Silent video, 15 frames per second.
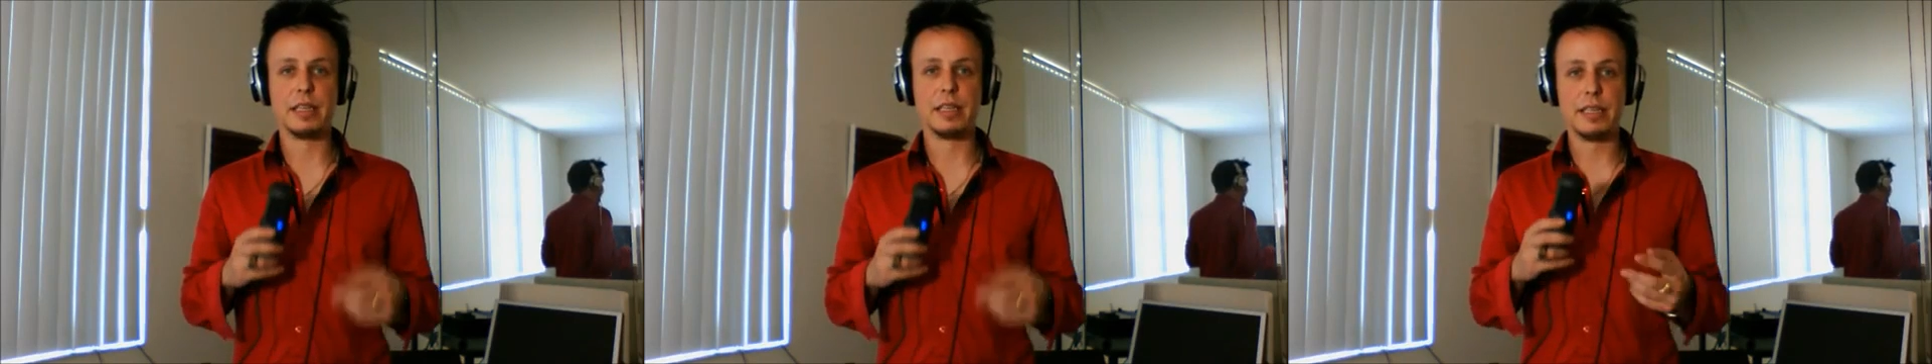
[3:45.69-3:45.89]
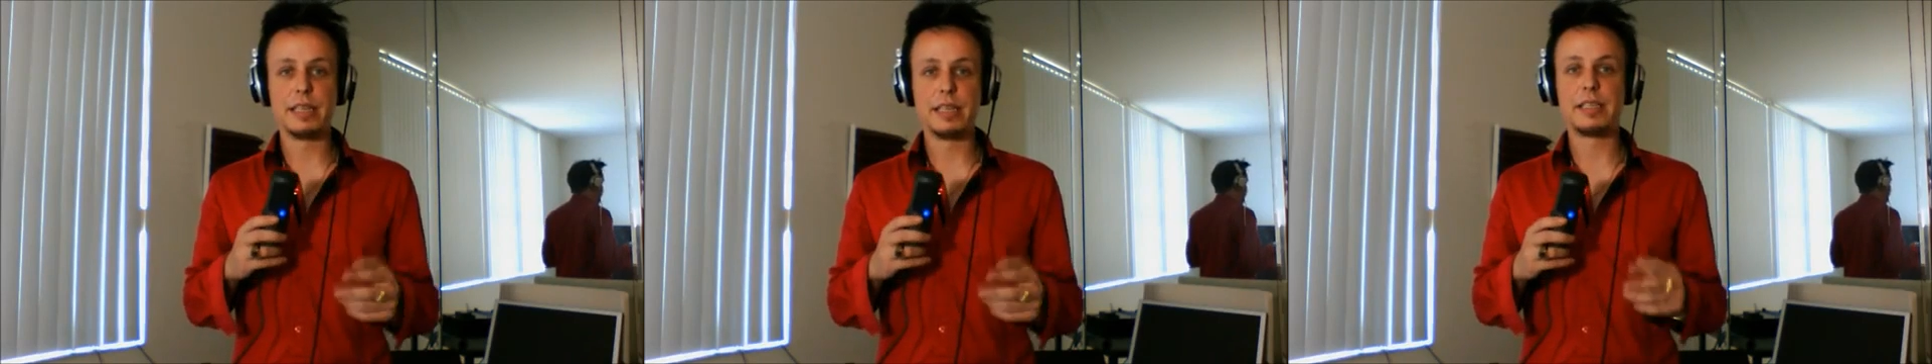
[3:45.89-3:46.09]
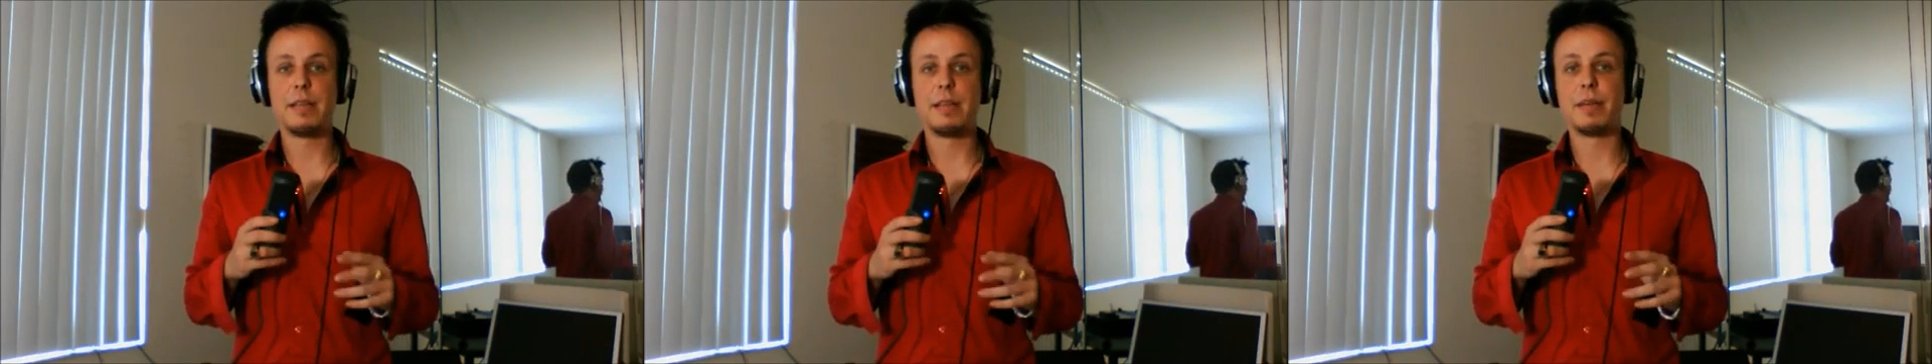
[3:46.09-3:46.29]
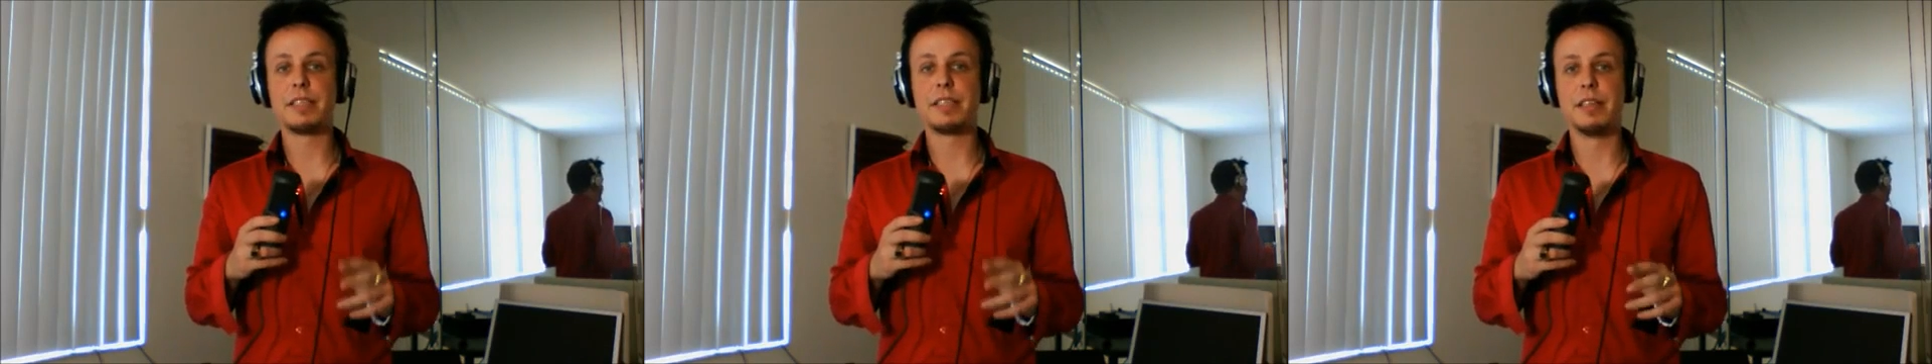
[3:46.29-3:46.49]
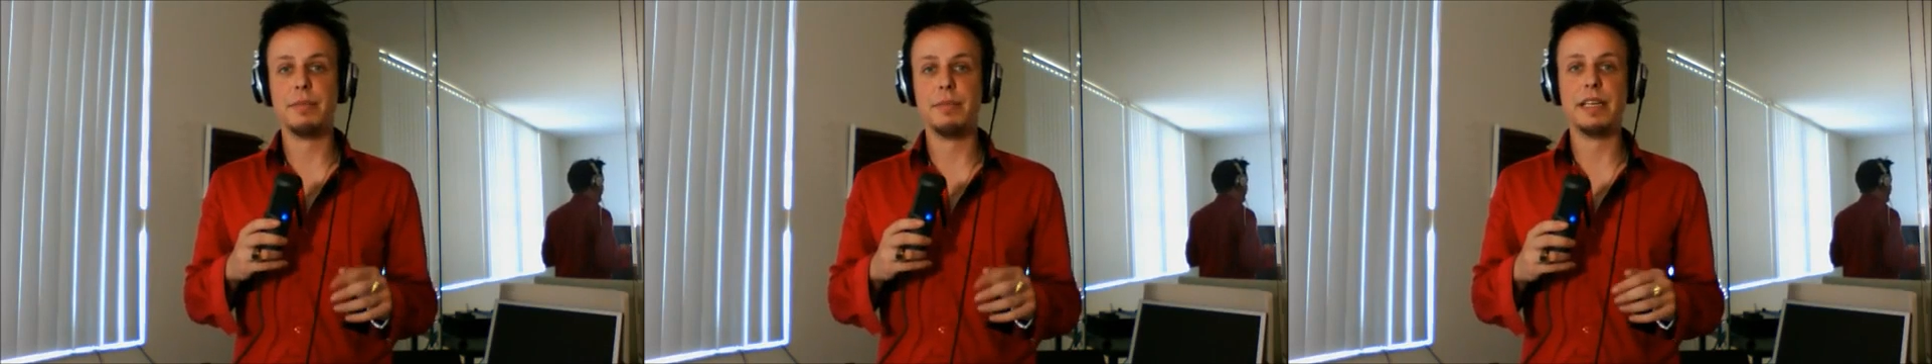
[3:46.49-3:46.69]
The TSA
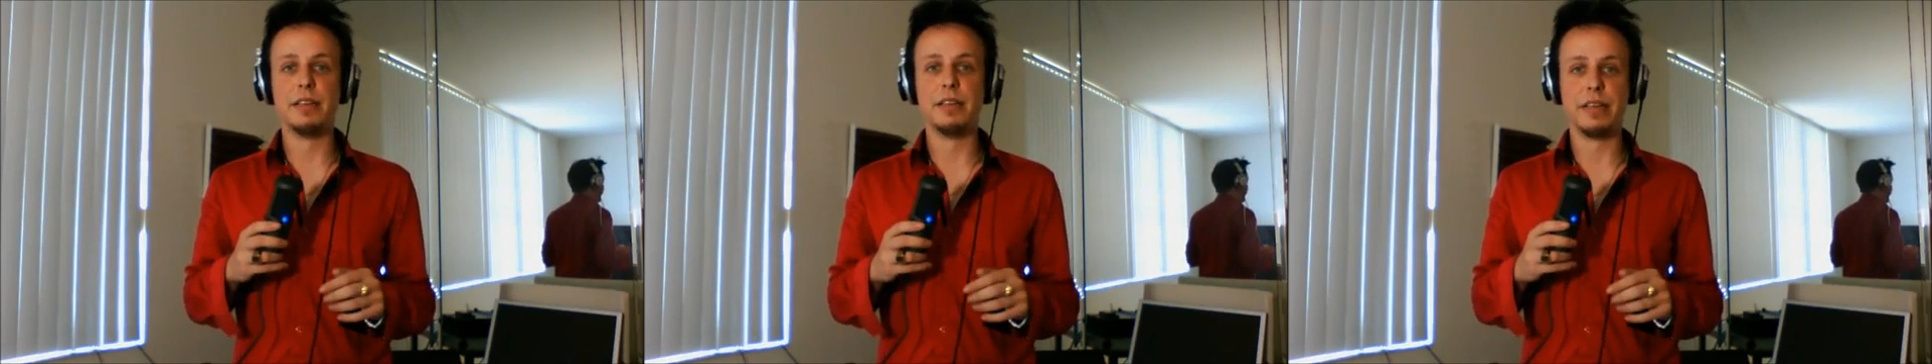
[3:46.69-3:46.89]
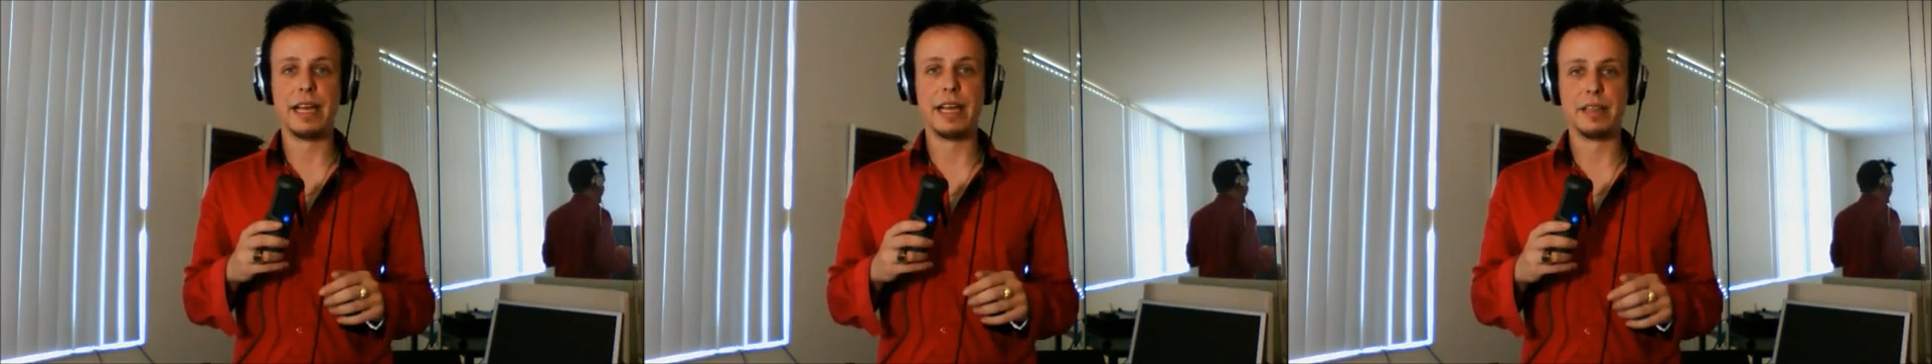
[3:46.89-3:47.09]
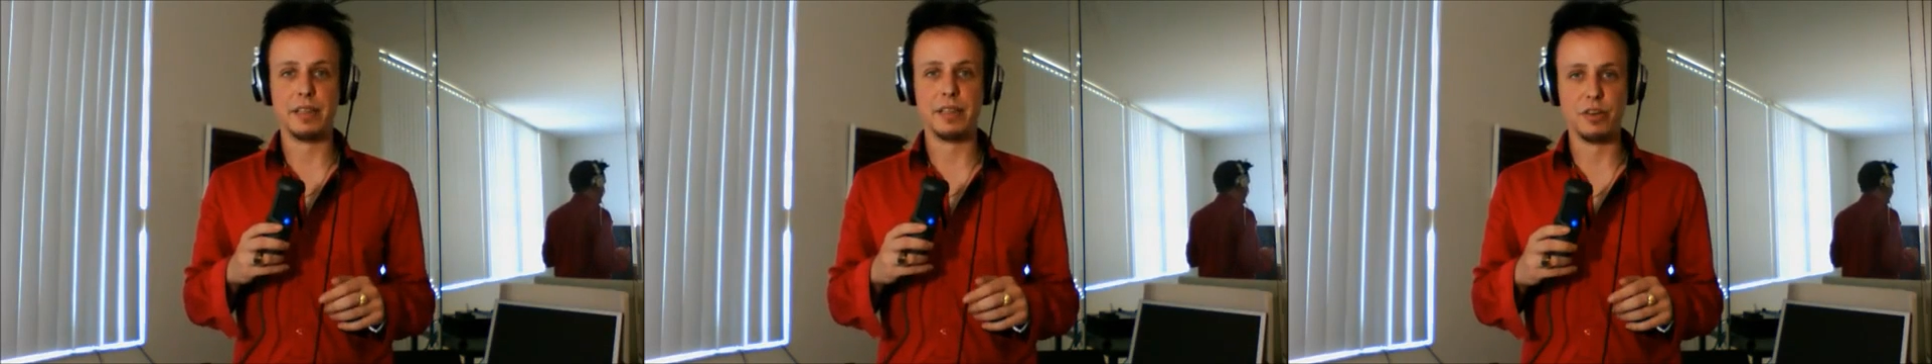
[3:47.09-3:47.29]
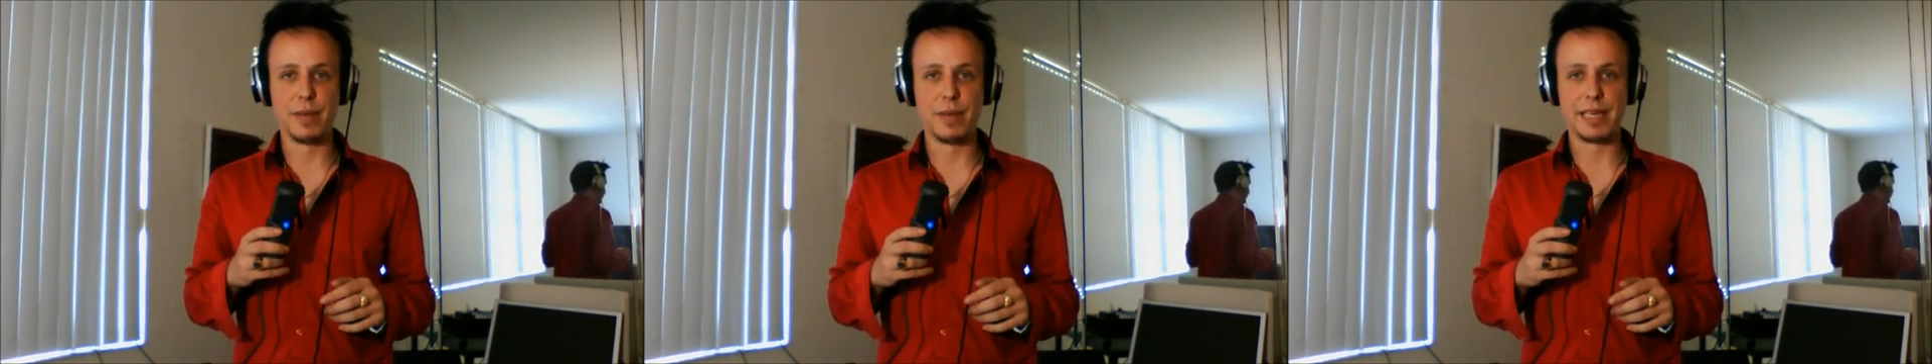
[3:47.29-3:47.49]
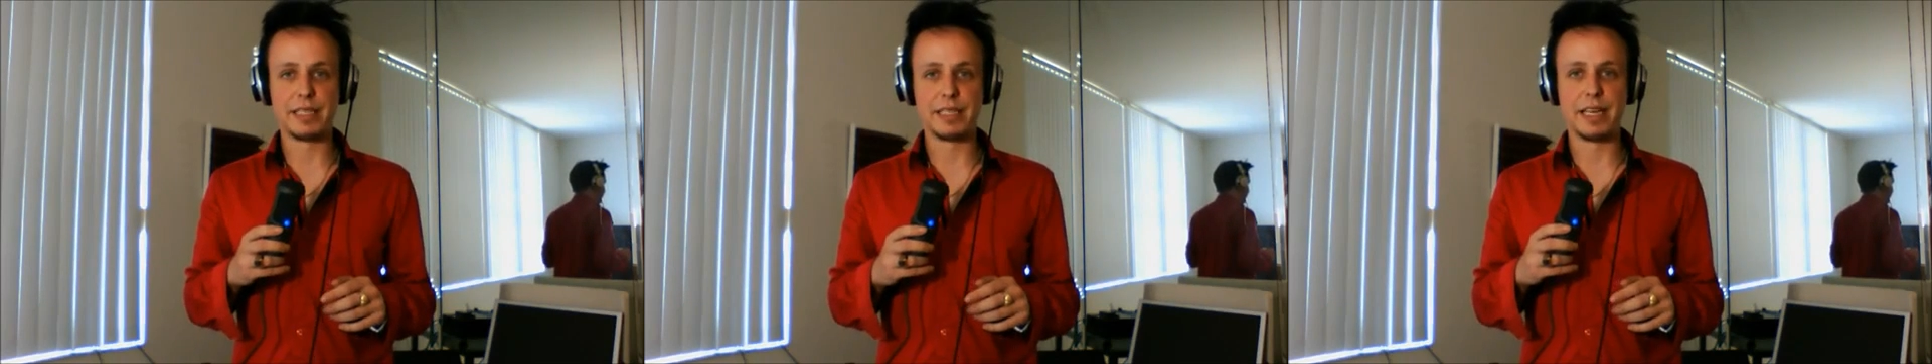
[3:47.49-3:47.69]
must immediately end the nude
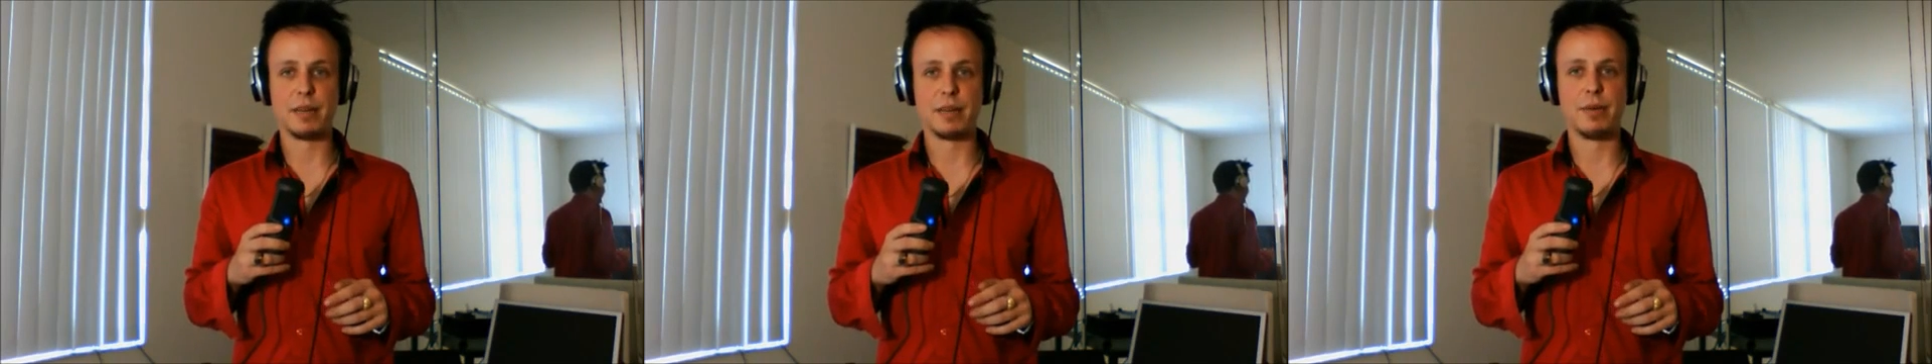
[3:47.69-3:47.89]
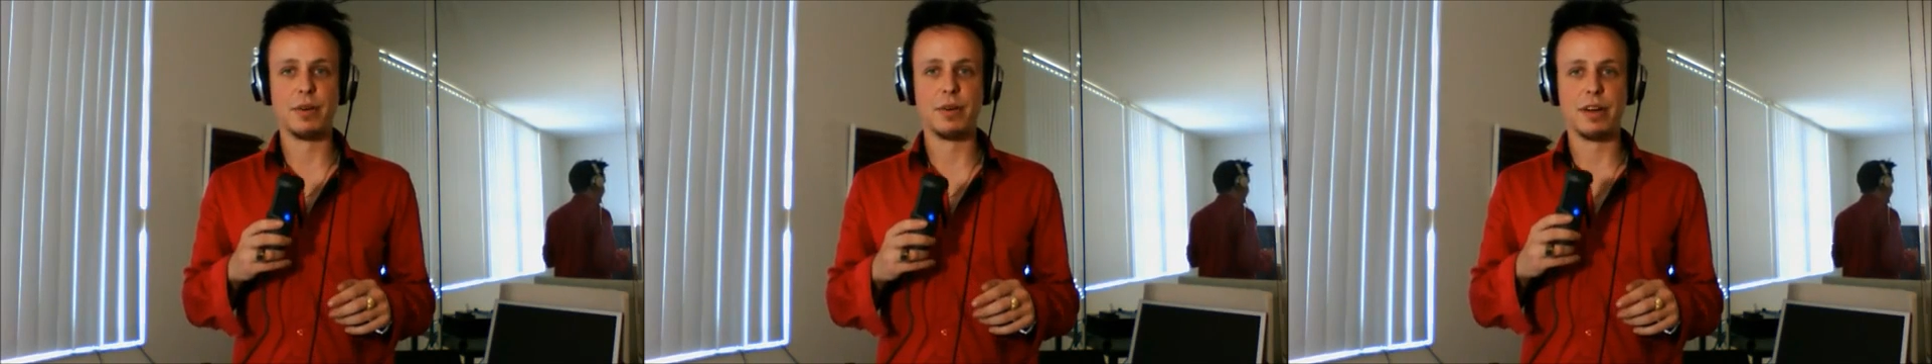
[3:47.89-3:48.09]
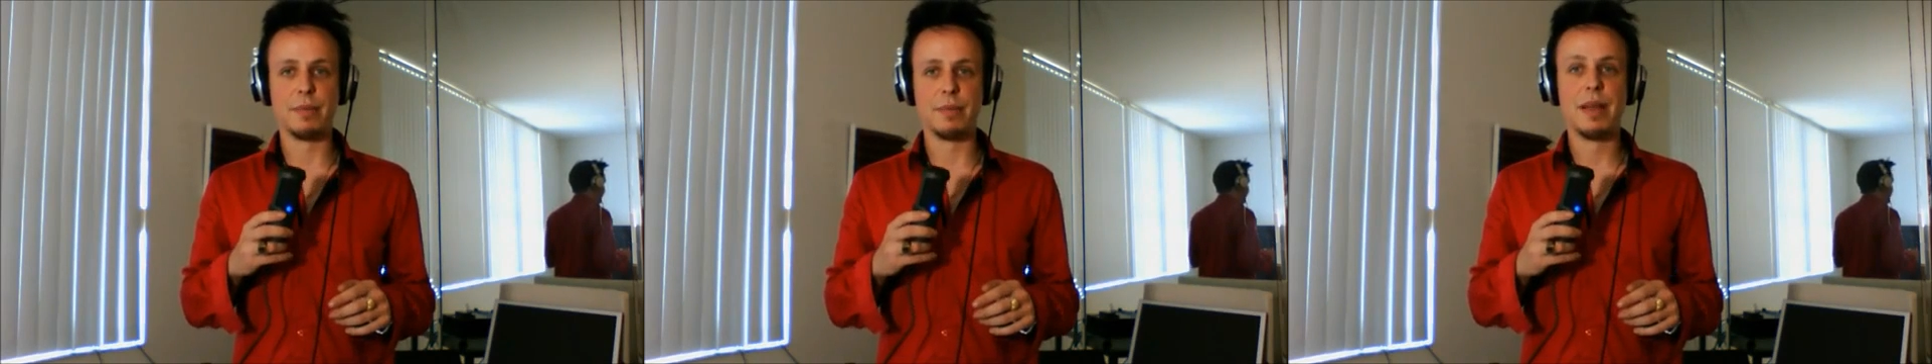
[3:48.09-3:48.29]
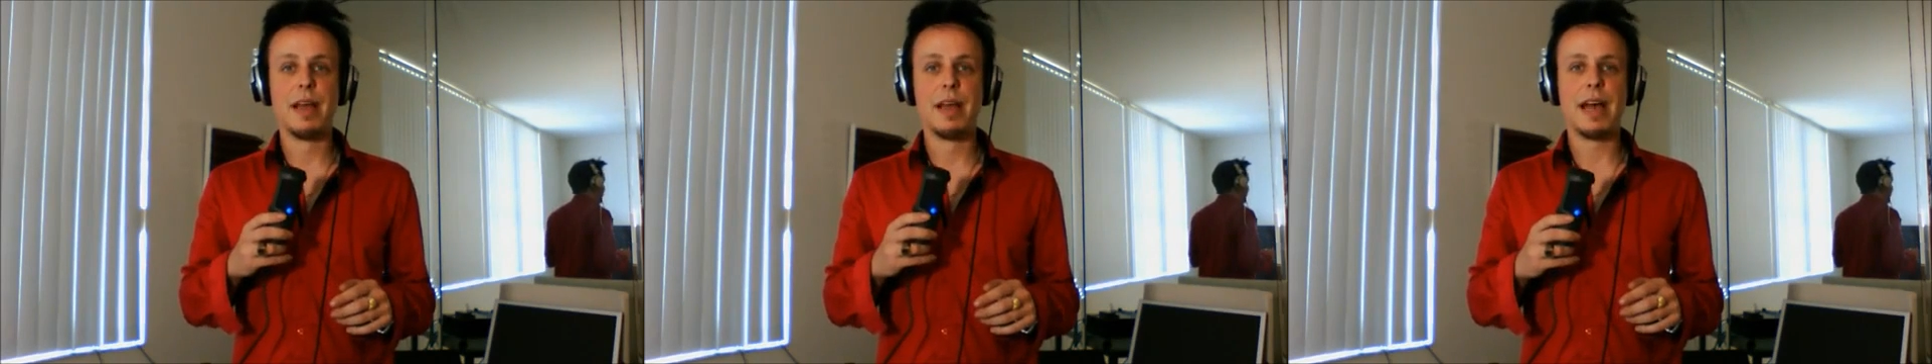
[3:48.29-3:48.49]
body scanner program